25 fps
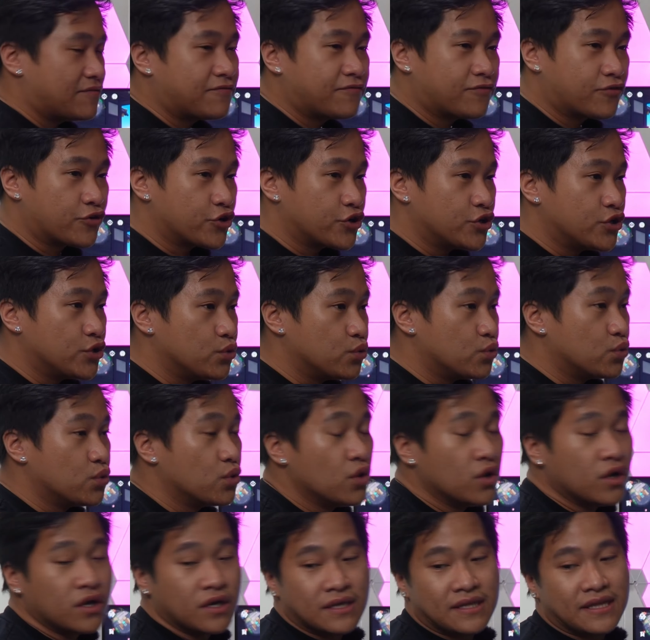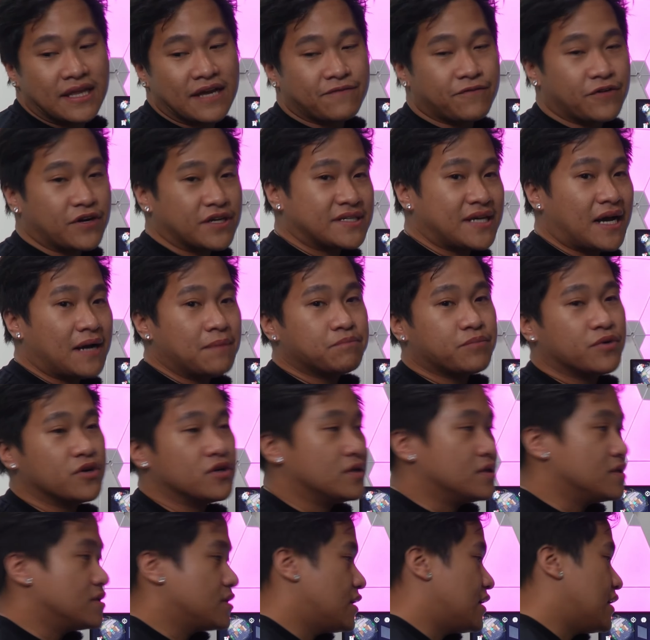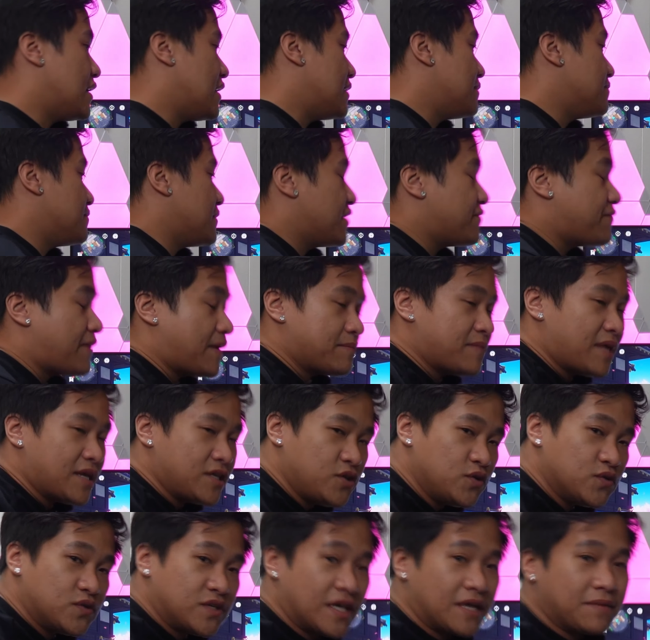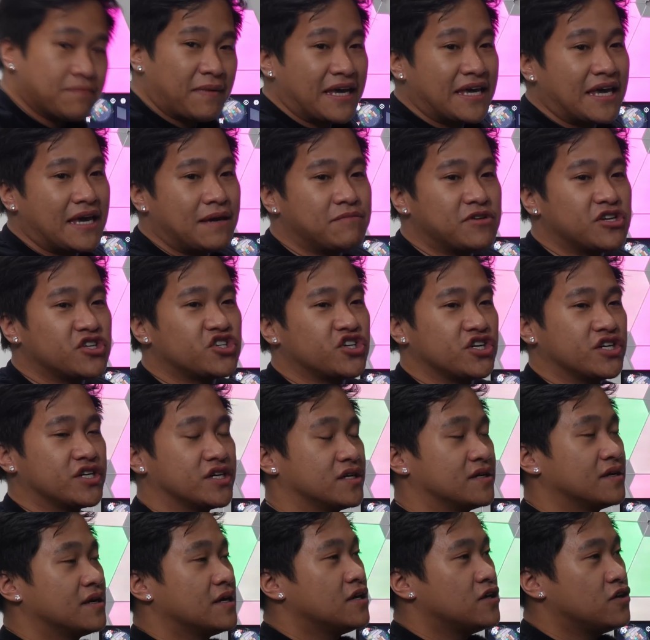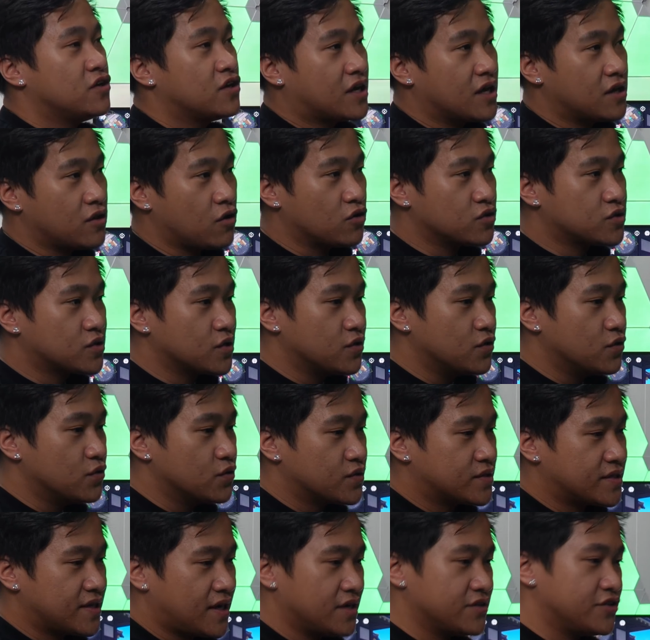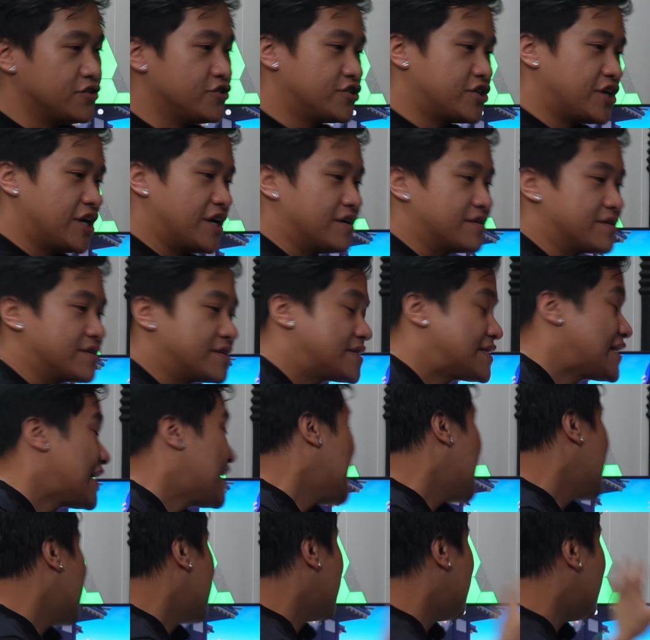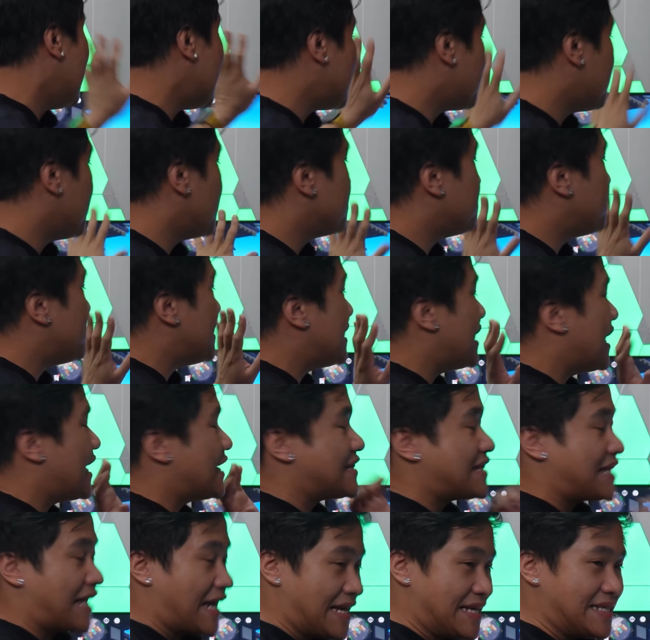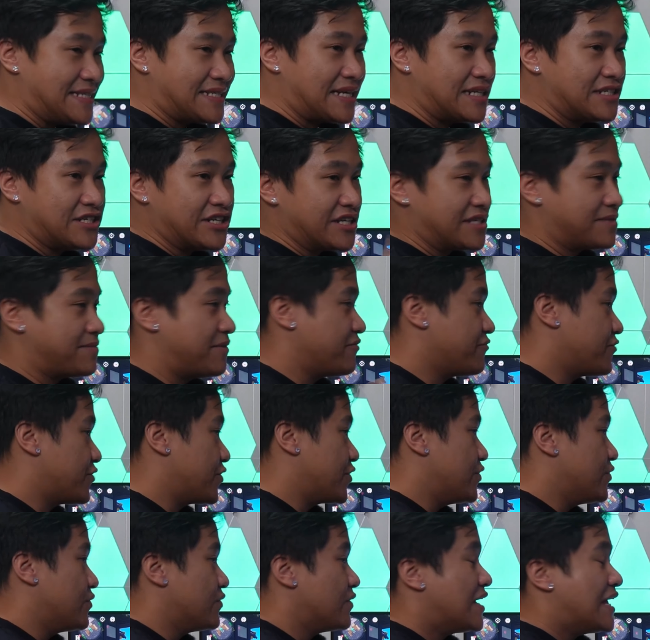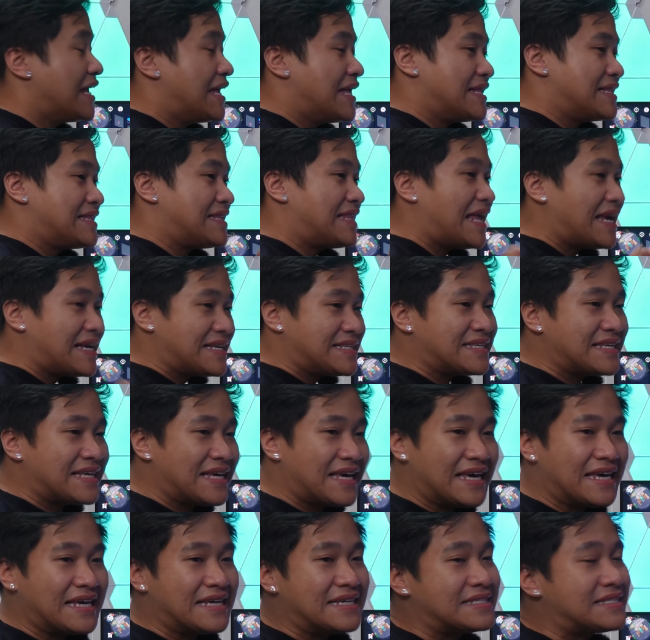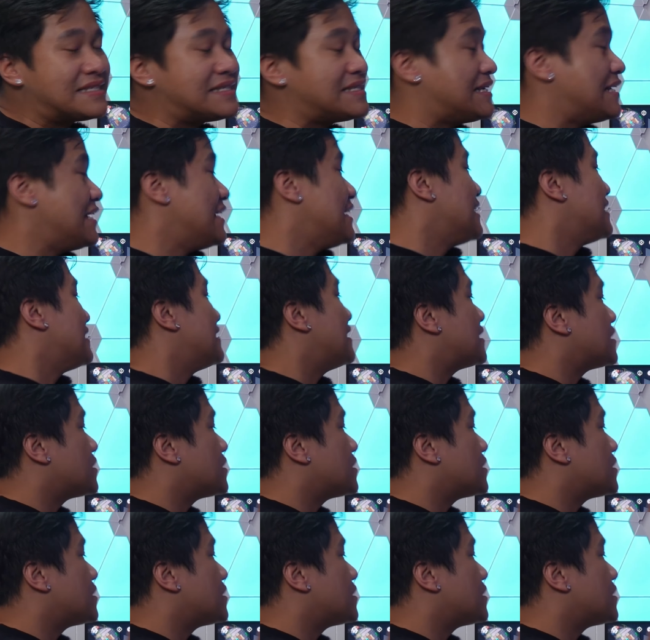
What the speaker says: for you. Like for example, if I'm not using my gaming chair, you can also use other chairs. This will be a nice adjustment for you. Next is the